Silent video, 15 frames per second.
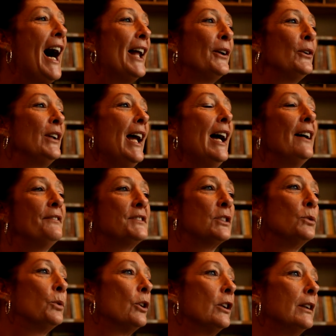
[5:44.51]
I don't have to
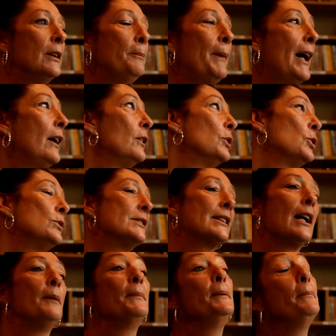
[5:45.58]
worry about who's
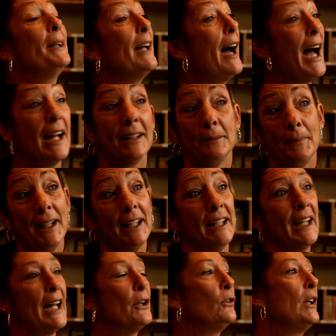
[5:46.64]
coming behind me.
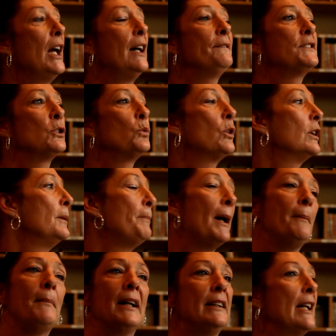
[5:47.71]
I don't have to worry
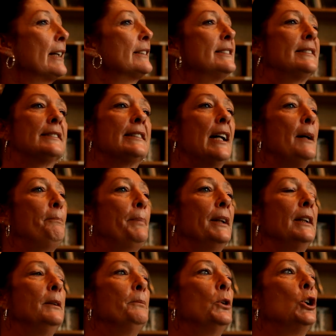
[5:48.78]
about my next step
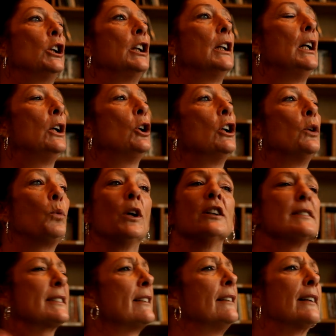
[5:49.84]
anymore or where
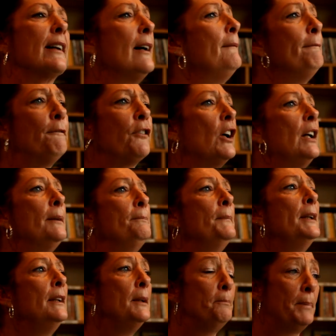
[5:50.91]
it's going to come from,
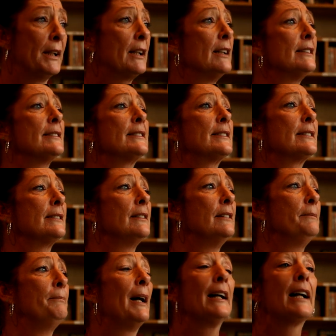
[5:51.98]
because
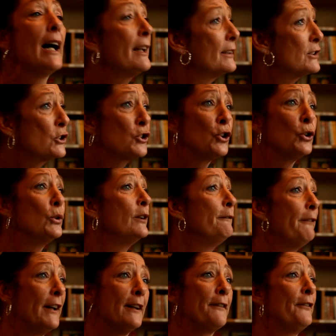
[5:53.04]
my God is true and
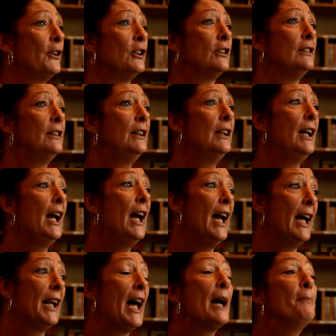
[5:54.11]
faithful.
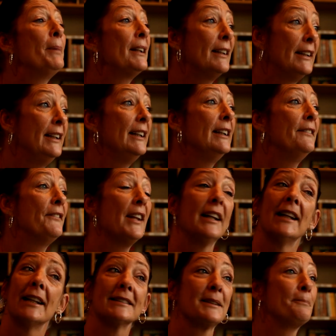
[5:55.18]
And I believe that
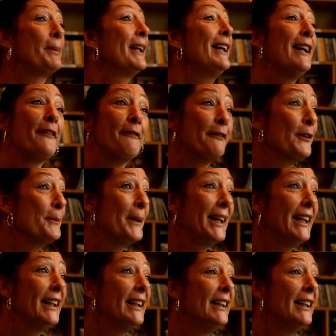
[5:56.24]
He has a plan for me,